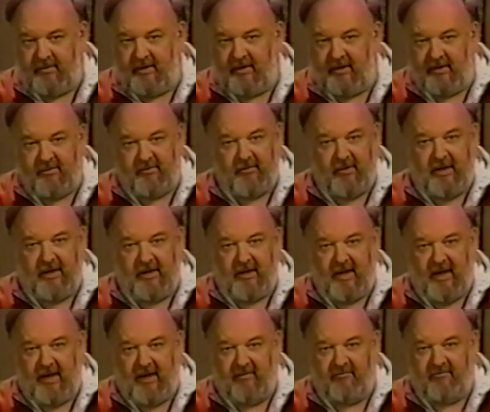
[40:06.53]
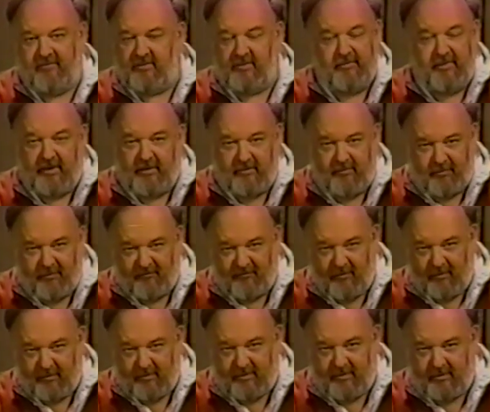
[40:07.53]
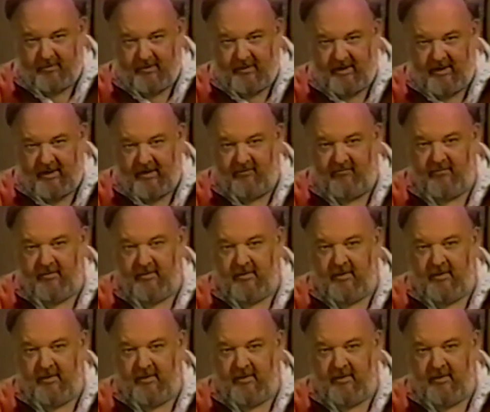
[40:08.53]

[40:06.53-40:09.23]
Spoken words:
the less drag you have, the better performance you're going to have.